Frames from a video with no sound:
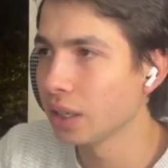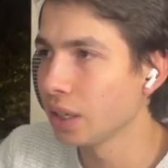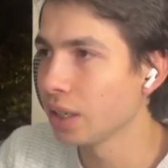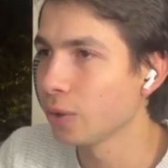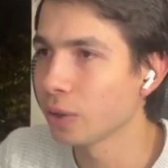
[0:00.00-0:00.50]

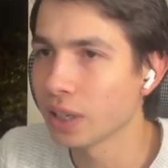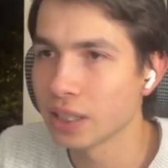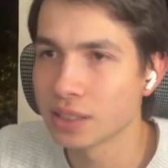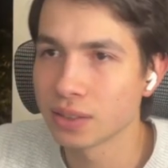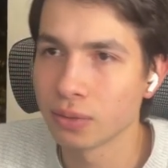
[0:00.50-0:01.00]
here,
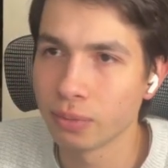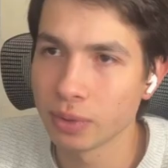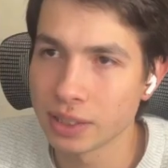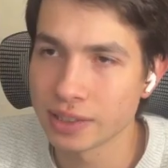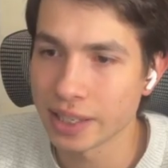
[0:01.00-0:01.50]
it's
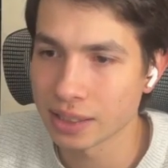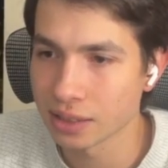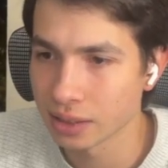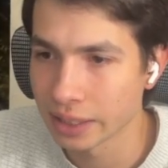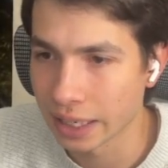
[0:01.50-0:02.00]

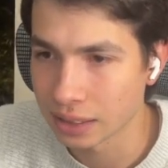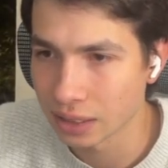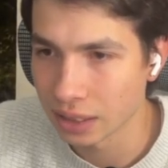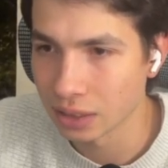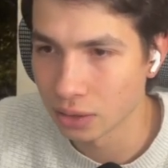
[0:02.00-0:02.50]
set
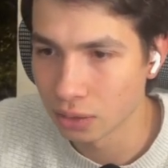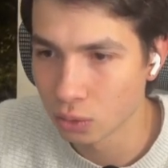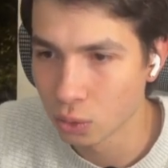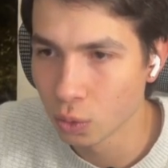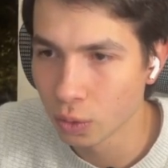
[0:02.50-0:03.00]
that in
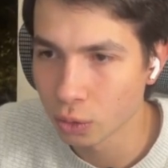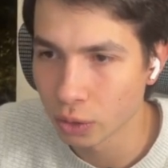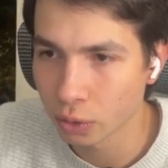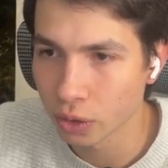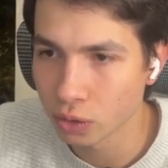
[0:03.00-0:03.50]
2,
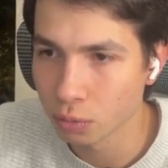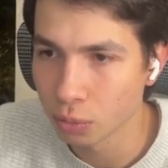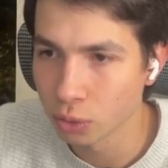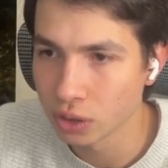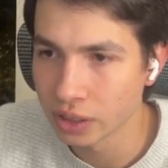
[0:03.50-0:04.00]
you are going to
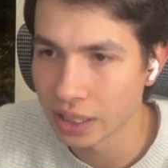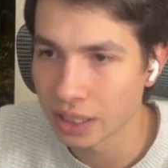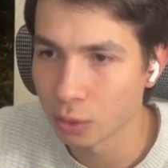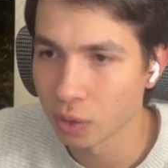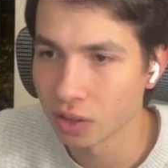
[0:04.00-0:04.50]
put
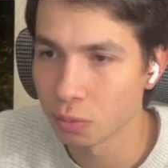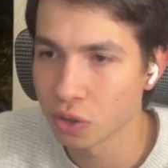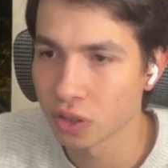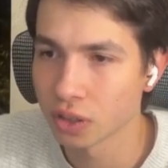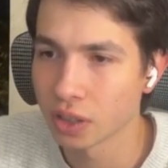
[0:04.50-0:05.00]
the
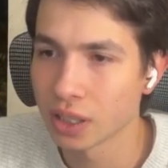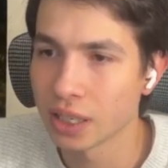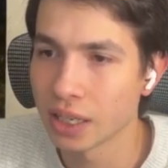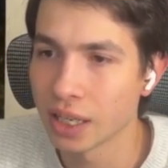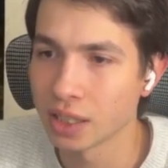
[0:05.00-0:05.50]
reception
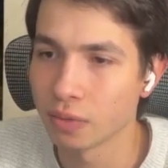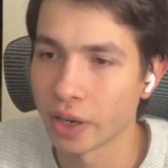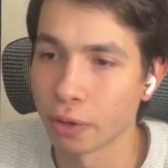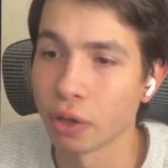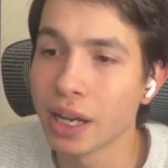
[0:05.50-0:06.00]

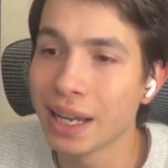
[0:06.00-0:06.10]
identifier.